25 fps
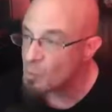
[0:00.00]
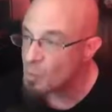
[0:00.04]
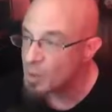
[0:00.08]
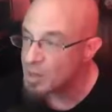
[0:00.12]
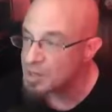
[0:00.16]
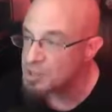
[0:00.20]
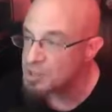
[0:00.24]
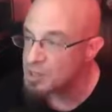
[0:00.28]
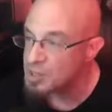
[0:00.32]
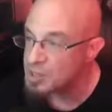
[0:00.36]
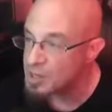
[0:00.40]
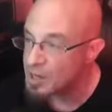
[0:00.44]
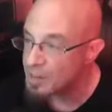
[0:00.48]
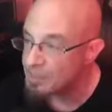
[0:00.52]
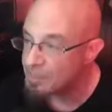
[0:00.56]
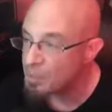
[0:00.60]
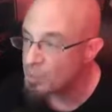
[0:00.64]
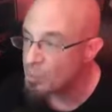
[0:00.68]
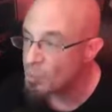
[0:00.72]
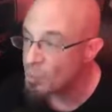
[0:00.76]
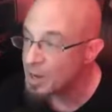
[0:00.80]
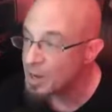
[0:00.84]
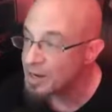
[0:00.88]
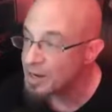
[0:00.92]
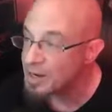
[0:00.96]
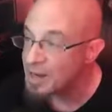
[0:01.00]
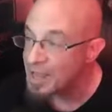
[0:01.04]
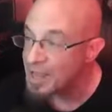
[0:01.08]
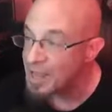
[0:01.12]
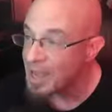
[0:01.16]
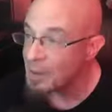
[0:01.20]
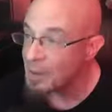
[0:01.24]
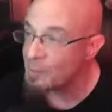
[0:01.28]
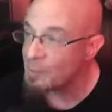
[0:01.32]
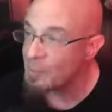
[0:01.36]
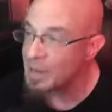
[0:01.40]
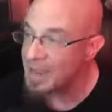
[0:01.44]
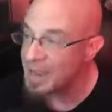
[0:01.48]
went to number 1,
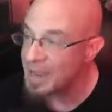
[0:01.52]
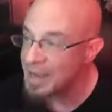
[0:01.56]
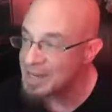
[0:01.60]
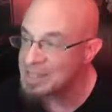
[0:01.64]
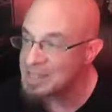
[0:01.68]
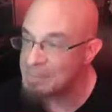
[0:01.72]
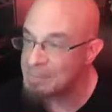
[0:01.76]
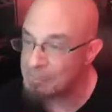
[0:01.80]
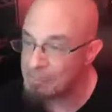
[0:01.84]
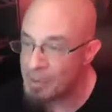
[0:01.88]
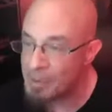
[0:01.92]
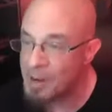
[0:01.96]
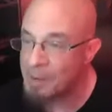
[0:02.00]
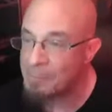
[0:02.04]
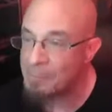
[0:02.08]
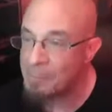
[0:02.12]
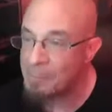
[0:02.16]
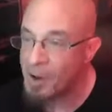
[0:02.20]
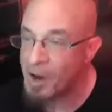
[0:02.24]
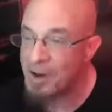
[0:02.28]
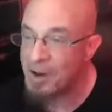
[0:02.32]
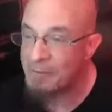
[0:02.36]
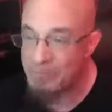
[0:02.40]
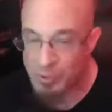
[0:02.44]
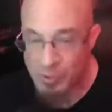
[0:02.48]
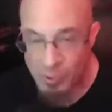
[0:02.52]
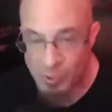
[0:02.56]
and we had to bump off